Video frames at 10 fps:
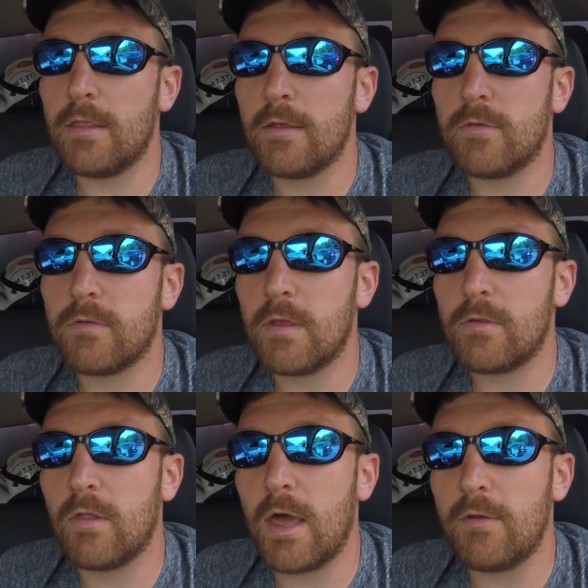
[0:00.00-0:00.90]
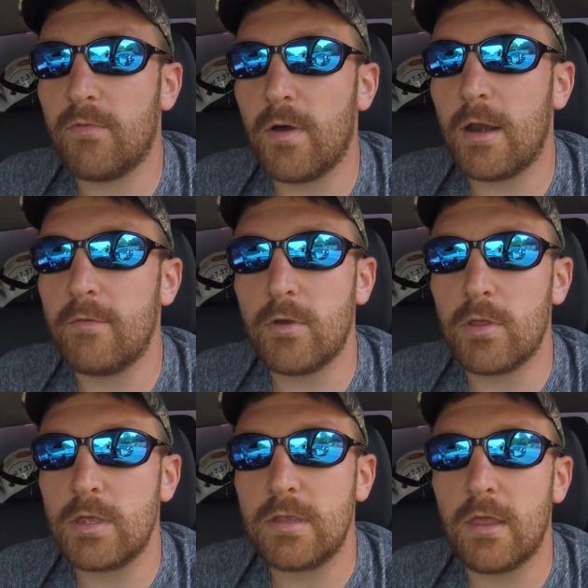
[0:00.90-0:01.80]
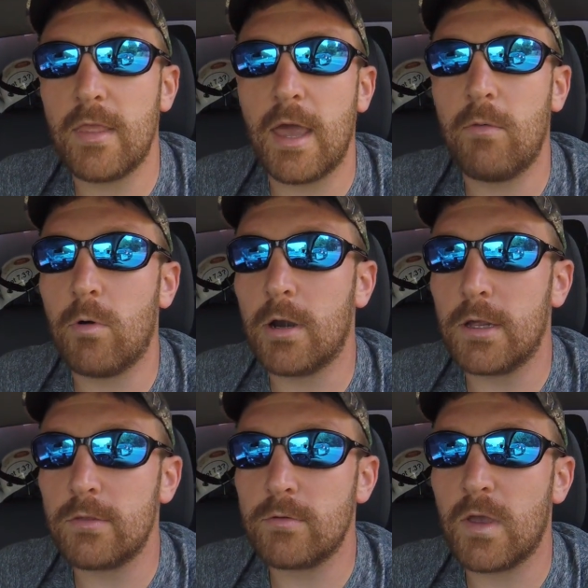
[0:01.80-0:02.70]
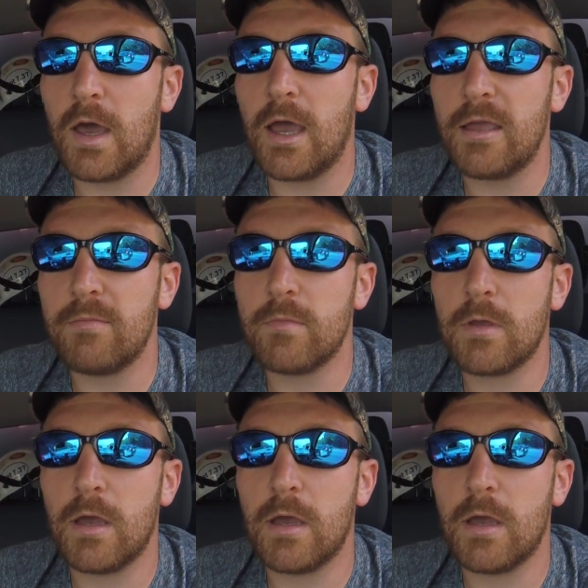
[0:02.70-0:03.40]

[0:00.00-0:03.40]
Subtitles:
That's a lot of fun. I've only done that one other time,